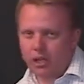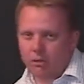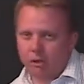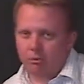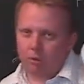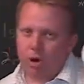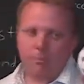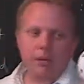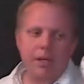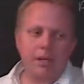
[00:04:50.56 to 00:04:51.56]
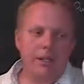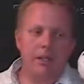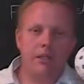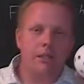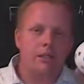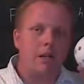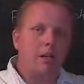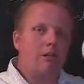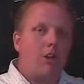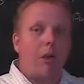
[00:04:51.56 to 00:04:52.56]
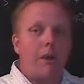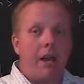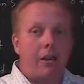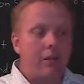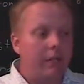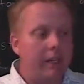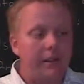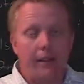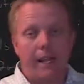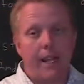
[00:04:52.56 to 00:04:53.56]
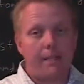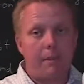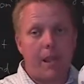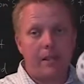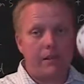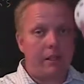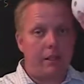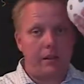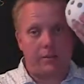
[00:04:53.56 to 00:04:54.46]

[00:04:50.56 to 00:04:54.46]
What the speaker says: about the property of all matter, anything that has mass, like this